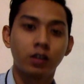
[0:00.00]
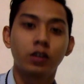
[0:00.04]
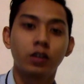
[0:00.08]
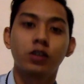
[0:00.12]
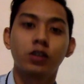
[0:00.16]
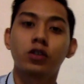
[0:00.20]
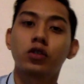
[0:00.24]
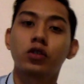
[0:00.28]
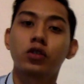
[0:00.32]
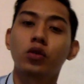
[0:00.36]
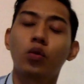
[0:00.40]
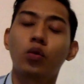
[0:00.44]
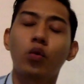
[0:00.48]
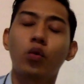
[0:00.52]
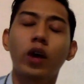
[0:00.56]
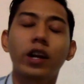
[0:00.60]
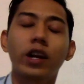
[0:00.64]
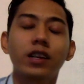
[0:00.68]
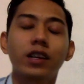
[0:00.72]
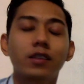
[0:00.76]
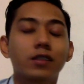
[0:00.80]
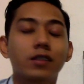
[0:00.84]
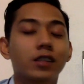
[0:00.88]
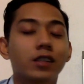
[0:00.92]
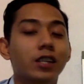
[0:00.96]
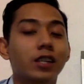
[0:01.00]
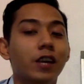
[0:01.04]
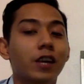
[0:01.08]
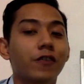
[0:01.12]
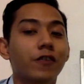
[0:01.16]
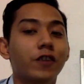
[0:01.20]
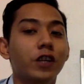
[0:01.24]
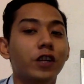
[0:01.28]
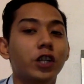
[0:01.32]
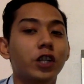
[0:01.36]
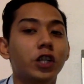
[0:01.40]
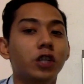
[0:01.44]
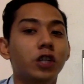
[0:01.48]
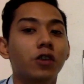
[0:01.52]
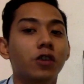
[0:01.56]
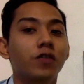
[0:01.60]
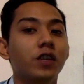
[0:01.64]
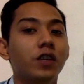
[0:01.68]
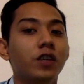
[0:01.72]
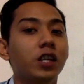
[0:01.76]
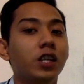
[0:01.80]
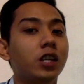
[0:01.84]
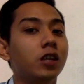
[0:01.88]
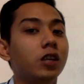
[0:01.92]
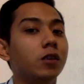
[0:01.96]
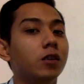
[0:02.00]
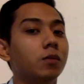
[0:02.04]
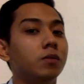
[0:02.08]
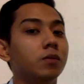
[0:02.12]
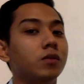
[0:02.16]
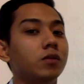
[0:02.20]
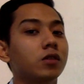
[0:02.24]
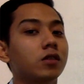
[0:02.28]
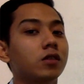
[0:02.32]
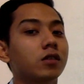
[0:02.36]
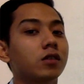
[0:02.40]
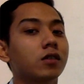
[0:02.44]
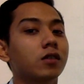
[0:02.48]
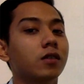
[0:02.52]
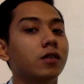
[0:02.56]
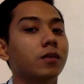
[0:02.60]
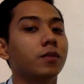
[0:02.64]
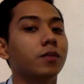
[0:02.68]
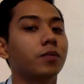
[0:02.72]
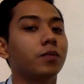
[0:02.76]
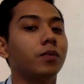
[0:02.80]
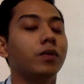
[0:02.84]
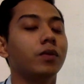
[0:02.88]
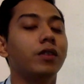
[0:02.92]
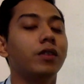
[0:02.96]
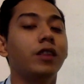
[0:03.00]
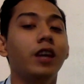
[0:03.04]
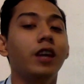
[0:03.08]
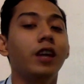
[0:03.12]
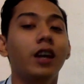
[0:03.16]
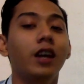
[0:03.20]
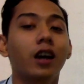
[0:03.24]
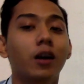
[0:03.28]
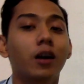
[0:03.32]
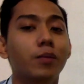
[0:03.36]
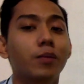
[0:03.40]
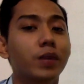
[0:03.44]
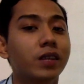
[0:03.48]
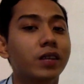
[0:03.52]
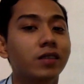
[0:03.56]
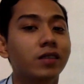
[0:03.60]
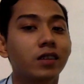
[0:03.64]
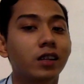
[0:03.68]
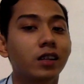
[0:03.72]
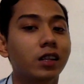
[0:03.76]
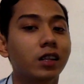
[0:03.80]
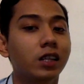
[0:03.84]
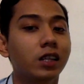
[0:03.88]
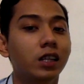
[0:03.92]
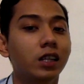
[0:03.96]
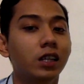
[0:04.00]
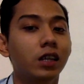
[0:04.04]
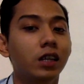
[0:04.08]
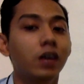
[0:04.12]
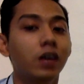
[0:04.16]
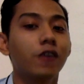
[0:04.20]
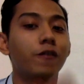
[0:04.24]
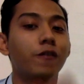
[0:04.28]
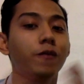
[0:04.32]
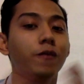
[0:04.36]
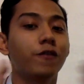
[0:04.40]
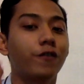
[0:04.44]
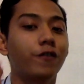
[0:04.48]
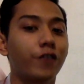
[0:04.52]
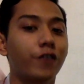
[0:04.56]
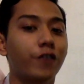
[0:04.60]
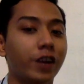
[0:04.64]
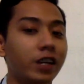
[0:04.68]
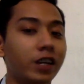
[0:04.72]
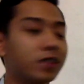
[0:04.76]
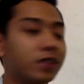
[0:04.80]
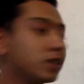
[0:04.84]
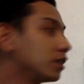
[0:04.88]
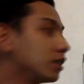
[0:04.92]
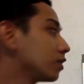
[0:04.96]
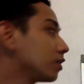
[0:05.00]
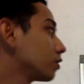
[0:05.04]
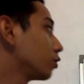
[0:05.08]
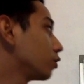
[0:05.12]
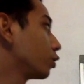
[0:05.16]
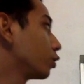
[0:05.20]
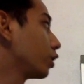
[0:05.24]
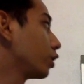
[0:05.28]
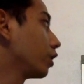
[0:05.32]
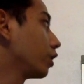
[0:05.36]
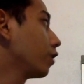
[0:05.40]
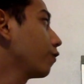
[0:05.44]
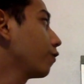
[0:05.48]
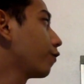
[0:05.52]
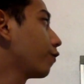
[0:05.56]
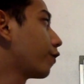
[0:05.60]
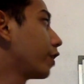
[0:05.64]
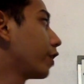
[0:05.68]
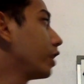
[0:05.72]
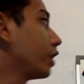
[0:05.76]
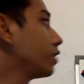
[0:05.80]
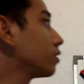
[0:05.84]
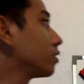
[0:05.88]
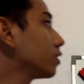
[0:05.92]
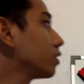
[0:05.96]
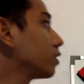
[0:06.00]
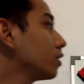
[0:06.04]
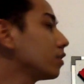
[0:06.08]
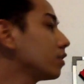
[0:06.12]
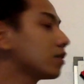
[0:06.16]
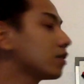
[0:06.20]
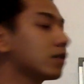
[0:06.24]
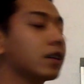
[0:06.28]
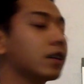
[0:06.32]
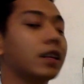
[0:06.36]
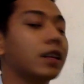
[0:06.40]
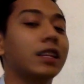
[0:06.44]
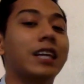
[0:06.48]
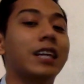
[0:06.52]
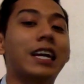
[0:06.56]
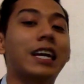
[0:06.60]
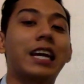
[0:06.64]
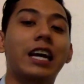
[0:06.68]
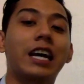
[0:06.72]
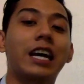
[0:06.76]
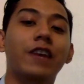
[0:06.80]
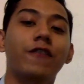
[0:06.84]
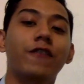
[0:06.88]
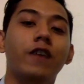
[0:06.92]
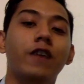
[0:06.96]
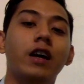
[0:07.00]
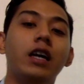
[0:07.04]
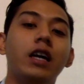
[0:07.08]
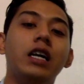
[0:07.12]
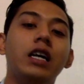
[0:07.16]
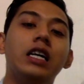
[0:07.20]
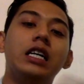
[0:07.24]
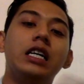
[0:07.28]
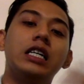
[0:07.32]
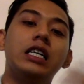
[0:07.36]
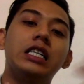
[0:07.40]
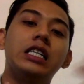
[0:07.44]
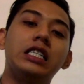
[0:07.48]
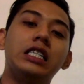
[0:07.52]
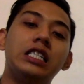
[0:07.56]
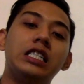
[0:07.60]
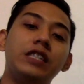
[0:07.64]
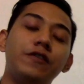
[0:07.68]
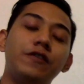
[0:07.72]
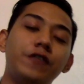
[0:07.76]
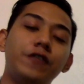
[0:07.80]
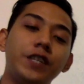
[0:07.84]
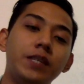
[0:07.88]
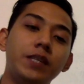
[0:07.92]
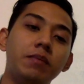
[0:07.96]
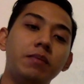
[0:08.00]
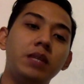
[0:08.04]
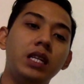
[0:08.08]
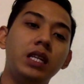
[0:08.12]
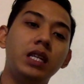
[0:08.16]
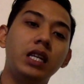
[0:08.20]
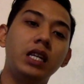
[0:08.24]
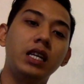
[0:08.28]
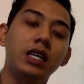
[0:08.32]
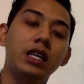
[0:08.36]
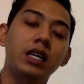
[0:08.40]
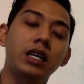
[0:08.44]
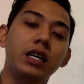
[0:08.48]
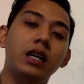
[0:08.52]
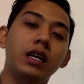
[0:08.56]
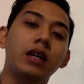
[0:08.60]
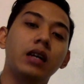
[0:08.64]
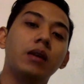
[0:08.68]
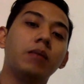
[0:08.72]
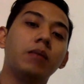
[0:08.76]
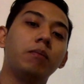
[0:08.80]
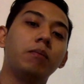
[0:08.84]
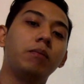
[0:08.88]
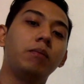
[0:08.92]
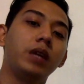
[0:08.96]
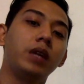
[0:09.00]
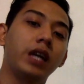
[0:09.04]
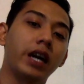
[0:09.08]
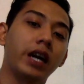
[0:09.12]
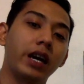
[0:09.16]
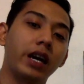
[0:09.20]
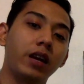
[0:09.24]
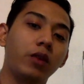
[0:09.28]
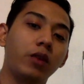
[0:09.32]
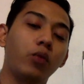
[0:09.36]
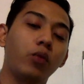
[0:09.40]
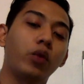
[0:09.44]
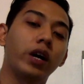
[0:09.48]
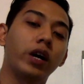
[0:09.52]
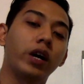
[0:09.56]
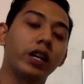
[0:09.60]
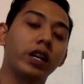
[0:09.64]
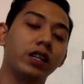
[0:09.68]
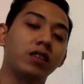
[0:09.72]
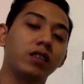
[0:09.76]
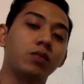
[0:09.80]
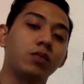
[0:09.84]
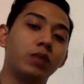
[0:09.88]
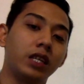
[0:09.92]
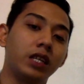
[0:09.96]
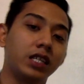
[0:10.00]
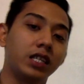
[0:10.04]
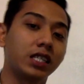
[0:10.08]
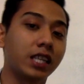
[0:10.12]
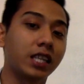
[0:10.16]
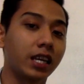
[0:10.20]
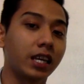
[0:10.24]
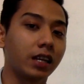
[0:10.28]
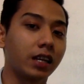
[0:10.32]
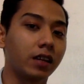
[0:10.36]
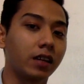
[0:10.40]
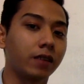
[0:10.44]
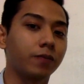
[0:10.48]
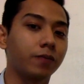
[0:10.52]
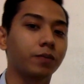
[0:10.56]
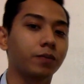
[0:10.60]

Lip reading: So what is the definition of idioms? They are basically phrases, okay? Phrases that have different meaning behind what is being said.